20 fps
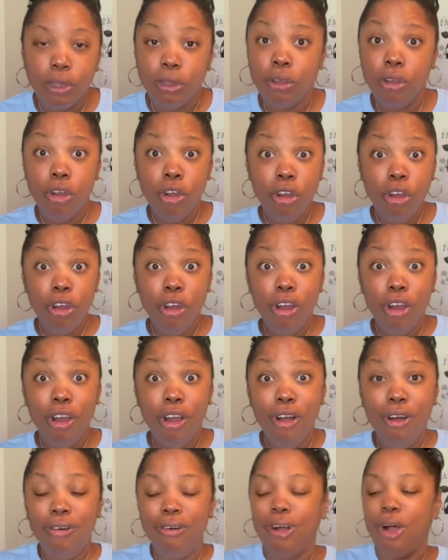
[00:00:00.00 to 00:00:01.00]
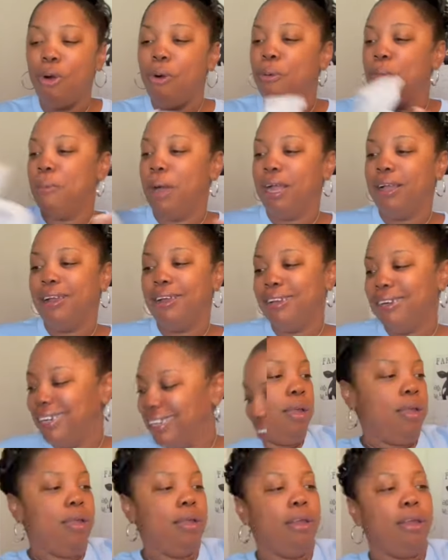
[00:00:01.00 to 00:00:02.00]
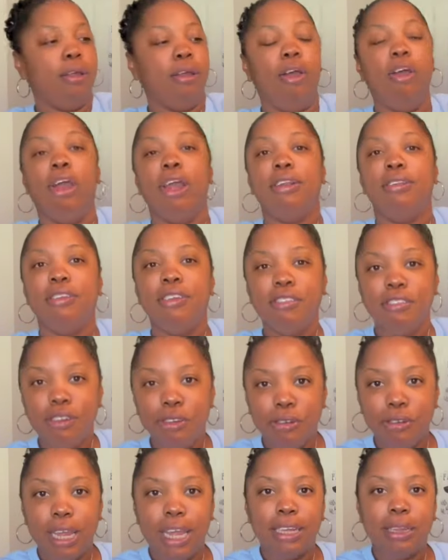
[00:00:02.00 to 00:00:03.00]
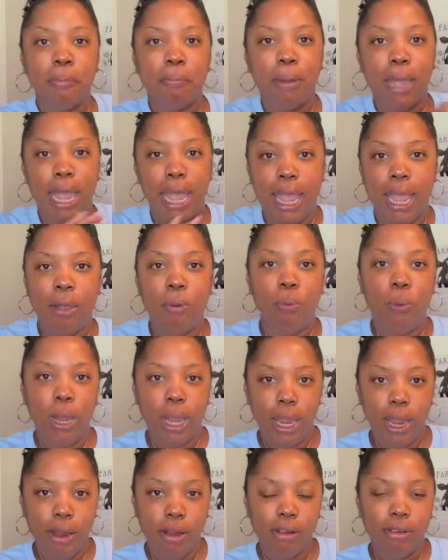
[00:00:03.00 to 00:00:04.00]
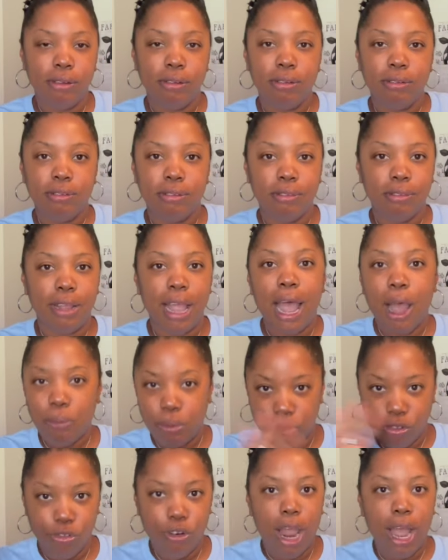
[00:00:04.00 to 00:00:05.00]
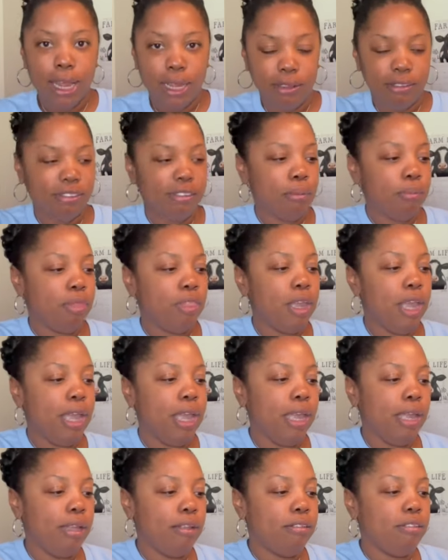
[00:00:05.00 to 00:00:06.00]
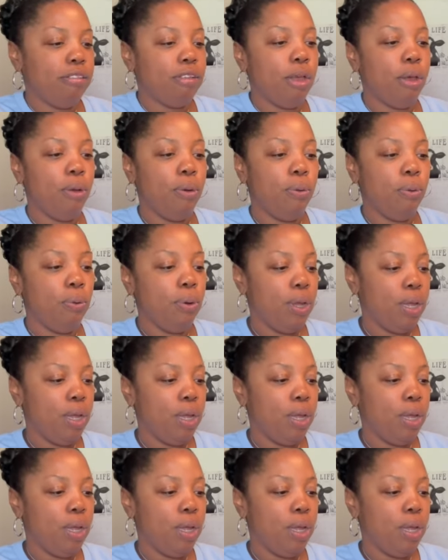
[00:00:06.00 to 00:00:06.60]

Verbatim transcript: Girl. Oh, my goodness. All right, this looked like the bag where I was rocking some things. So,